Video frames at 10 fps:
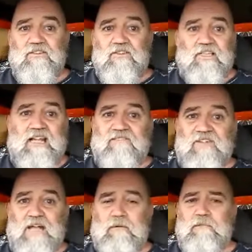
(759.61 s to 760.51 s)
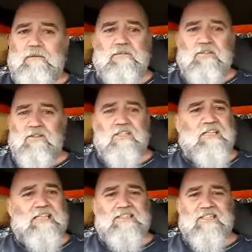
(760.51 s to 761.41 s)
You could have family members that
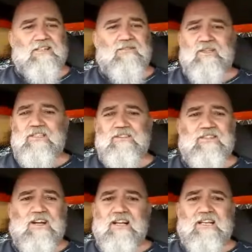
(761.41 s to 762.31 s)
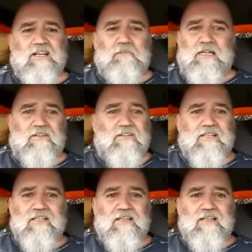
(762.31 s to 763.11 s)
look at you like, what are you talking about?